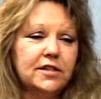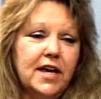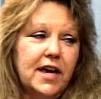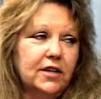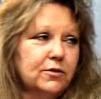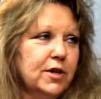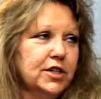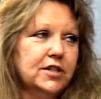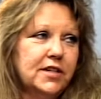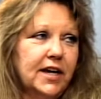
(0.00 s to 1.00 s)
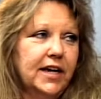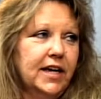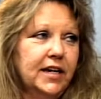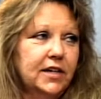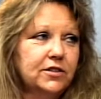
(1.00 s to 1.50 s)
They ask questions that I
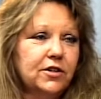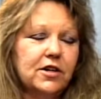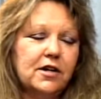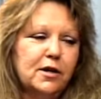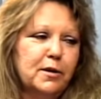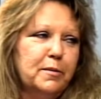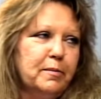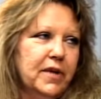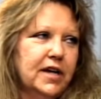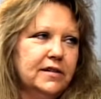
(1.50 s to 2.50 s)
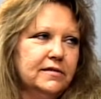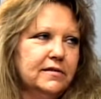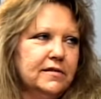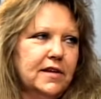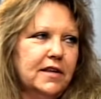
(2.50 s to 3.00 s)
can't answer, but
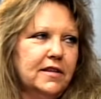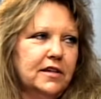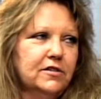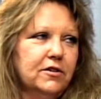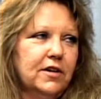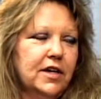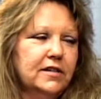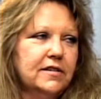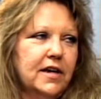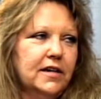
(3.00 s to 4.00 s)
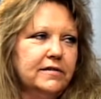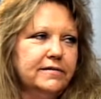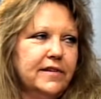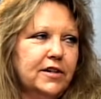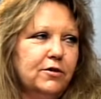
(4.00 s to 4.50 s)
I think it's okay to say,
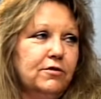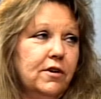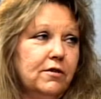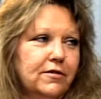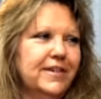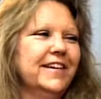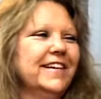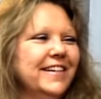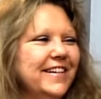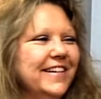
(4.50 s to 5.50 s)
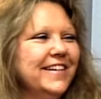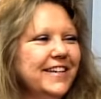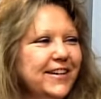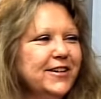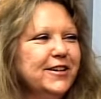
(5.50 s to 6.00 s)
I don't know,
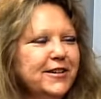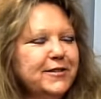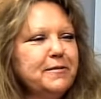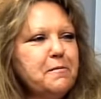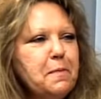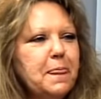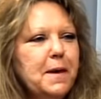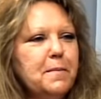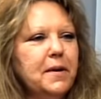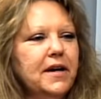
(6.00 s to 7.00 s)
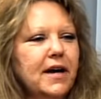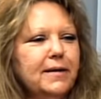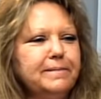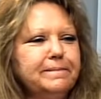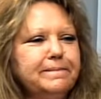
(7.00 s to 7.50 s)
mm-hmm. you know? Yeah. But,
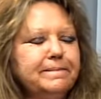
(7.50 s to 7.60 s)
um,